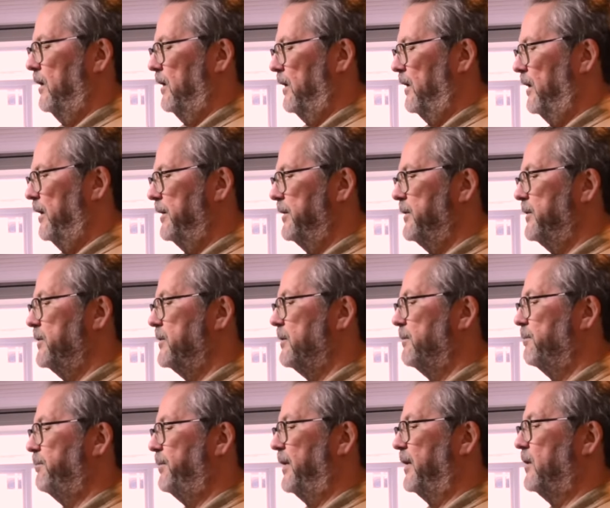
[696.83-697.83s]
And
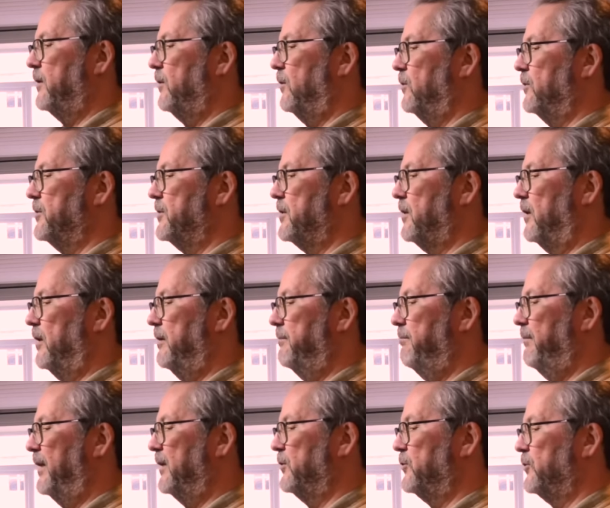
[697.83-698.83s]
because I
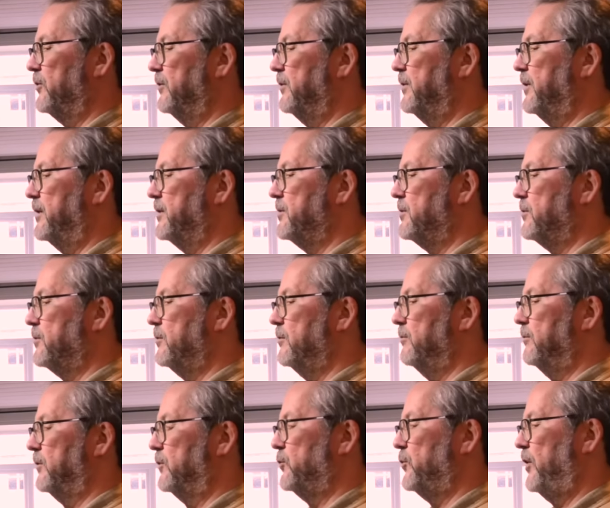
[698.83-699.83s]
mentioned this
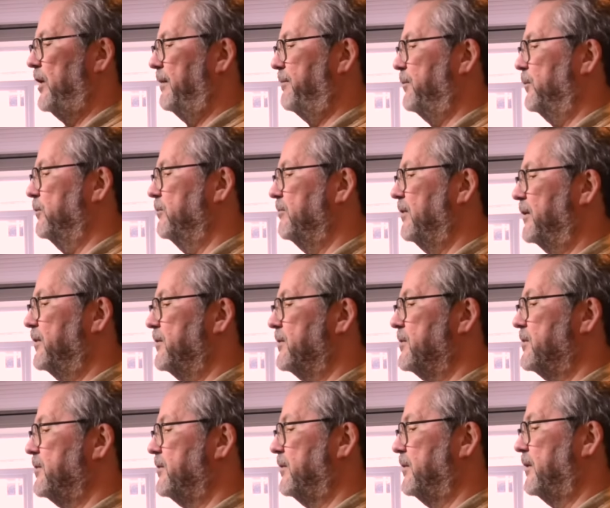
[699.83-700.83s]
to the chap who
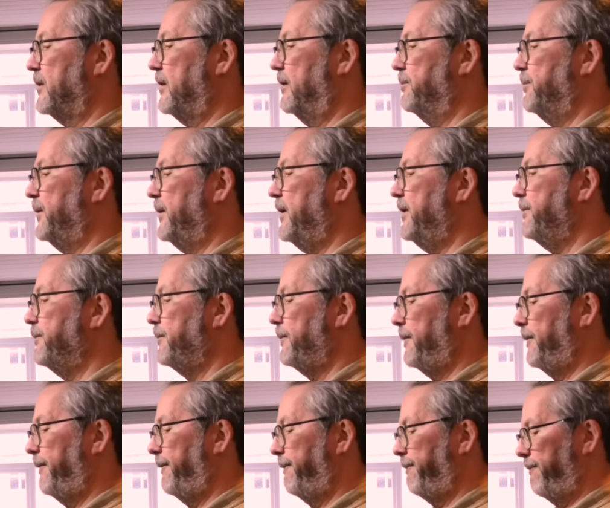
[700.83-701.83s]
runs the company,
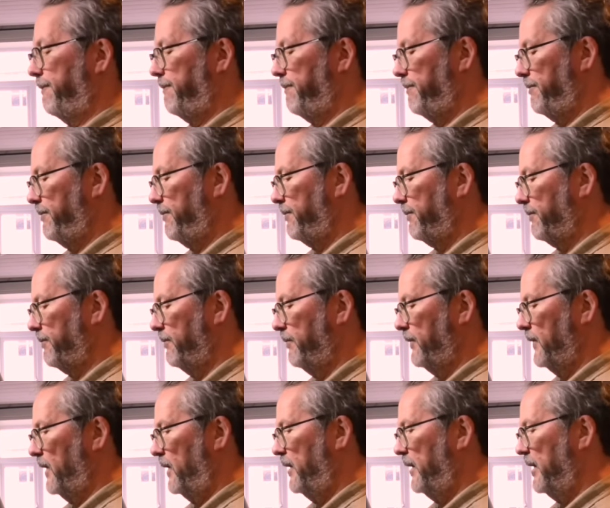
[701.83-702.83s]

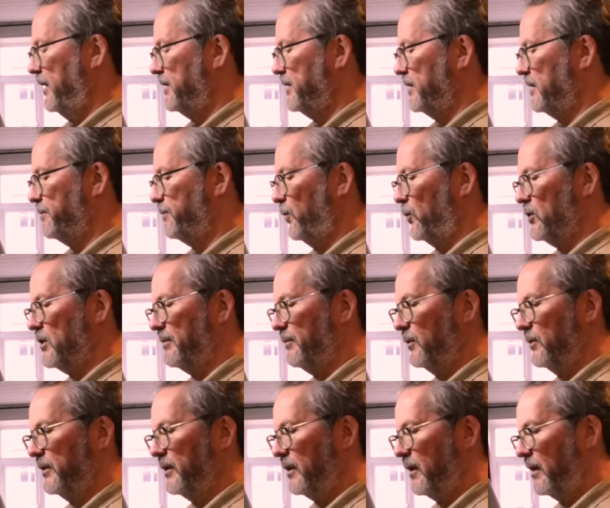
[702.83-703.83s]
it is
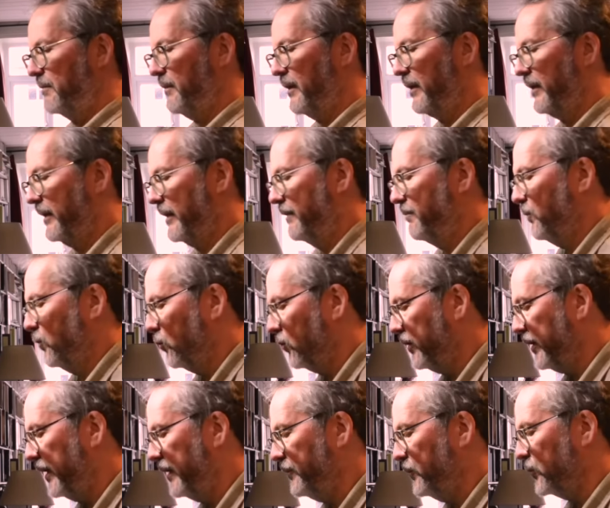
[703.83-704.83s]
possible that I might get
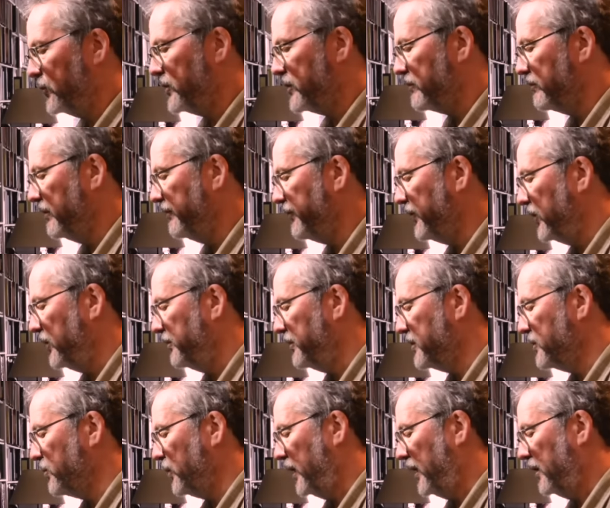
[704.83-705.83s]
more keyboards to review
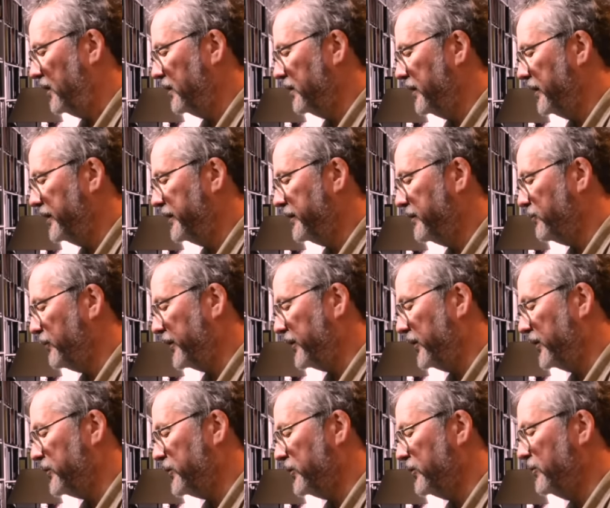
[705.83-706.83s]
as well. And when
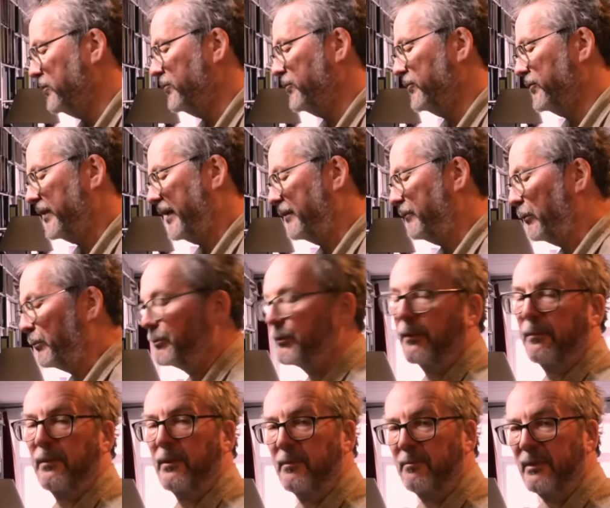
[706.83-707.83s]
I do, they will
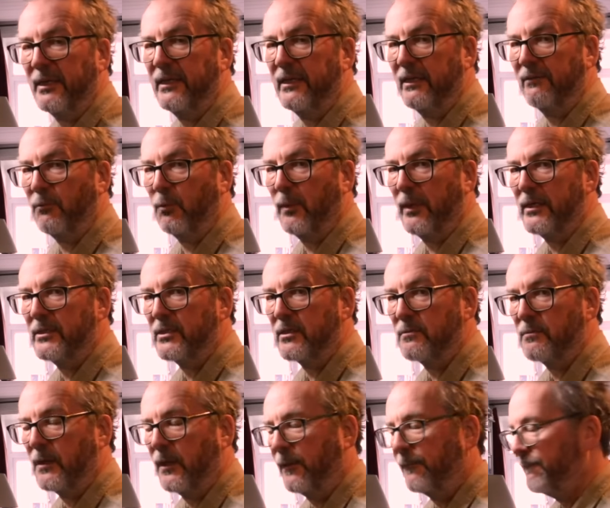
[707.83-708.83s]
probably be giveaways
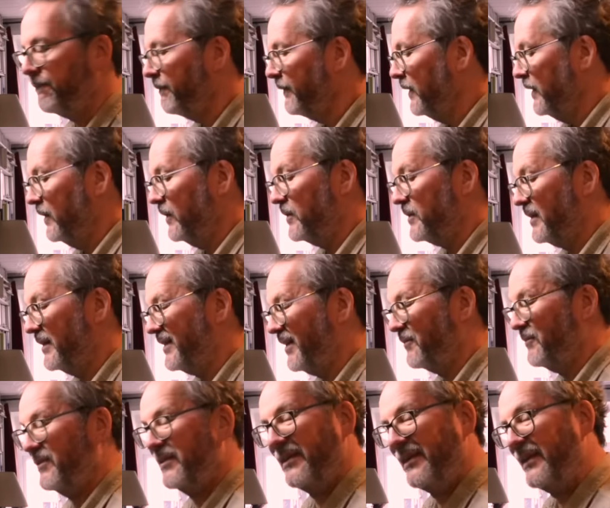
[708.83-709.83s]
as well, because I
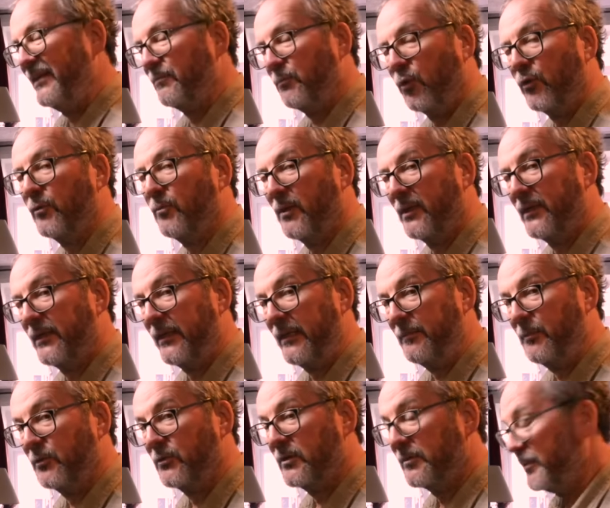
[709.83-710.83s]
don't need more than one
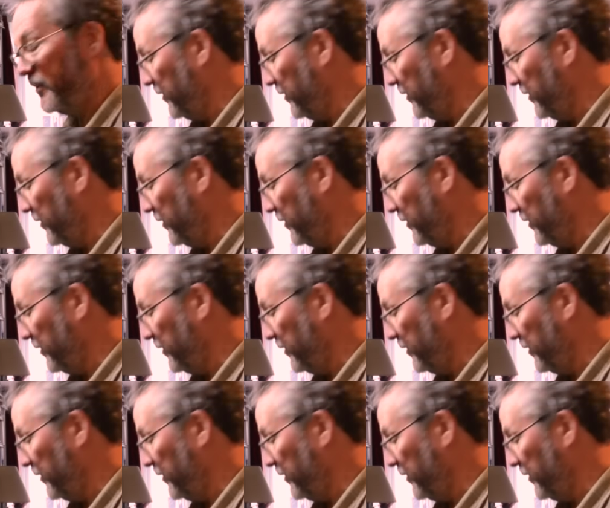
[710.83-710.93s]
keyboard, to